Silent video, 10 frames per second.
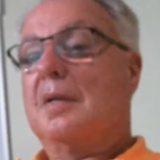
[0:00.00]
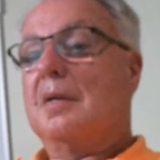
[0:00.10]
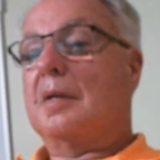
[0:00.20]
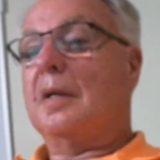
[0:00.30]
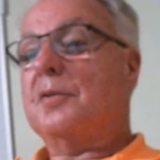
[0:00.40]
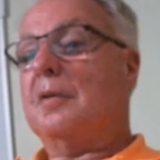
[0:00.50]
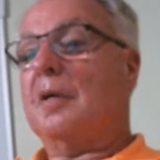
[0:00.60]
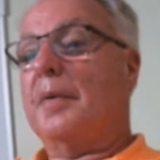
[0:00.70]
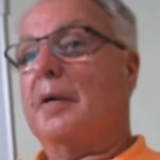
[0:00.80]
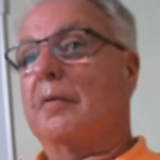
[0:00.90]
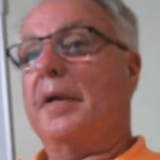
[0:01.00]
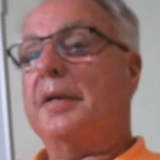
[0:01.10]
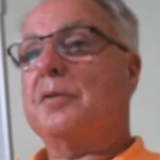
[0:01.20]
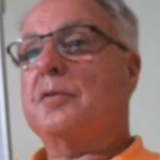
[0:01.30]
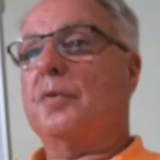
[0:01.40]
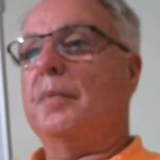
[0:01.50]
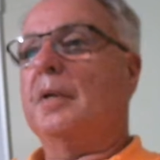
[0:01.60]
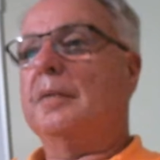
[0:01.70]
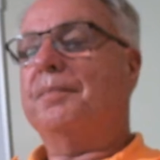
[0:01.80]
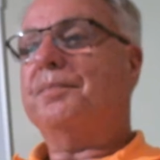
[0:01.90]
Okay, let's talk about grading just for a
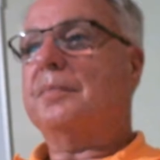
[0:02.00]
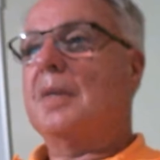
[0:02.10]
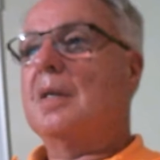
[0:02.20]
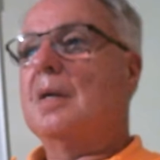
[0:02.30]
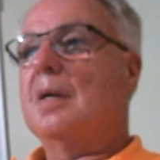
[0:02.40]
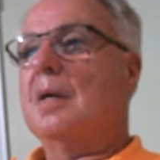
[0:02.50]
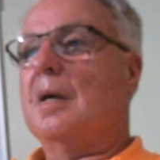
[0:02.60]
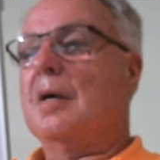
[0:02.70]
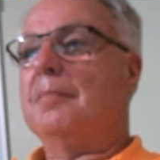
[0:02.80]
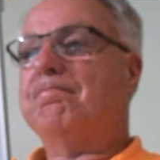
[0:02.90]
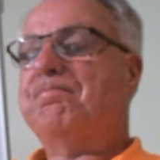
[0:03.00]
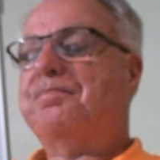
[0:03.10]
minute. Um,